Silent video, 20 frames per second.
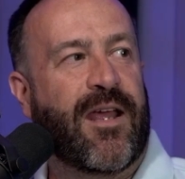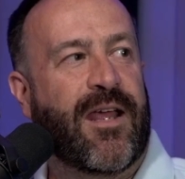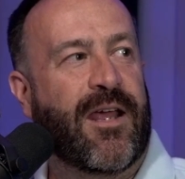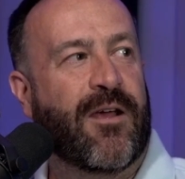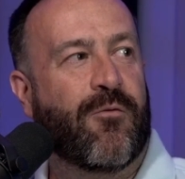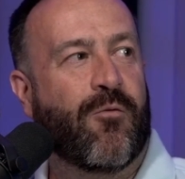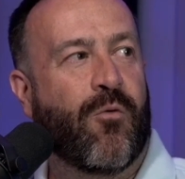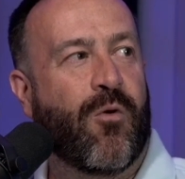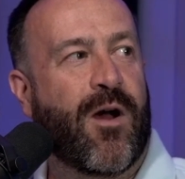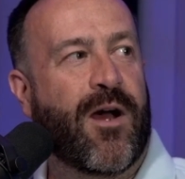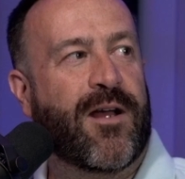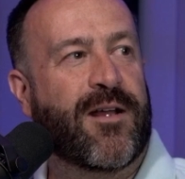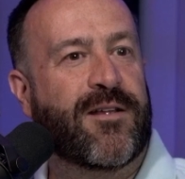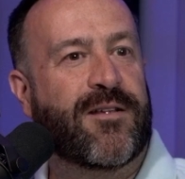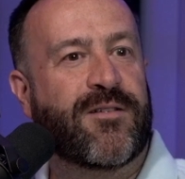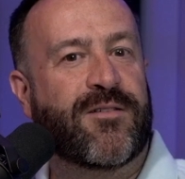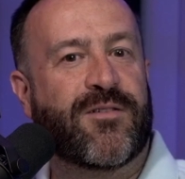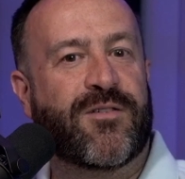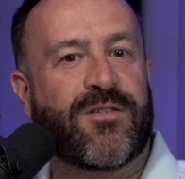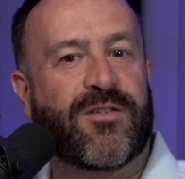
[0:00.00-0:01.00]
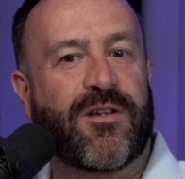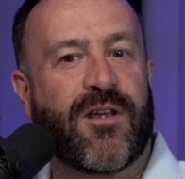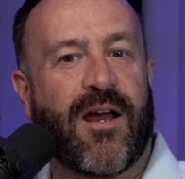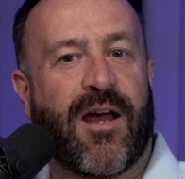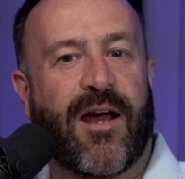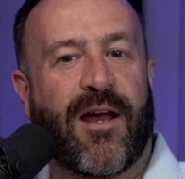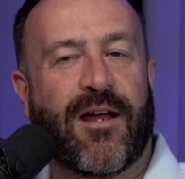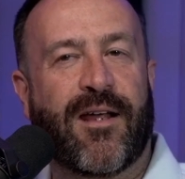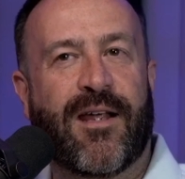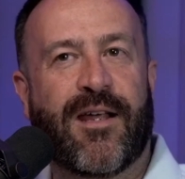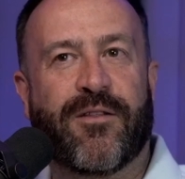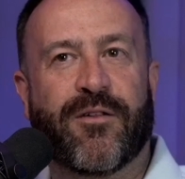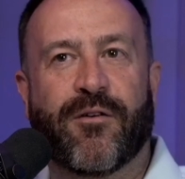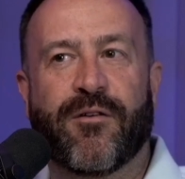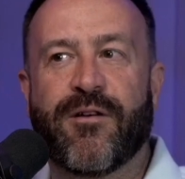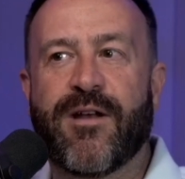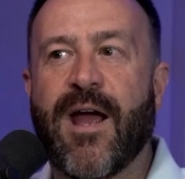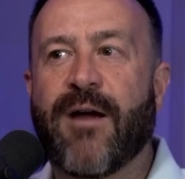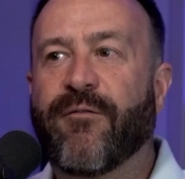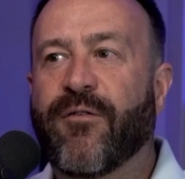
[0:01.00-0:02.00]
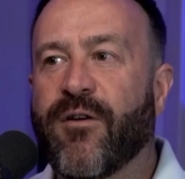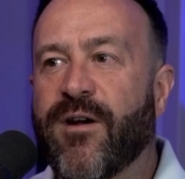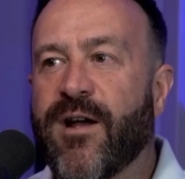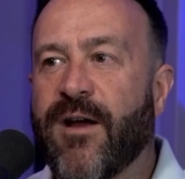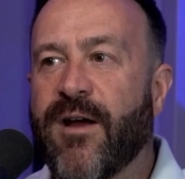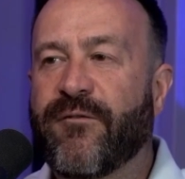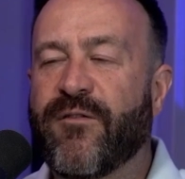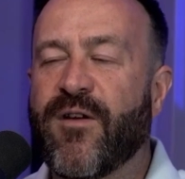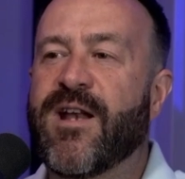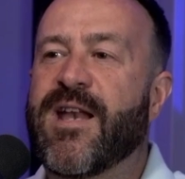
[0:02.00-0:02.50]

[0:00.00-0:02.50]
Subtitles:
it was either never enough,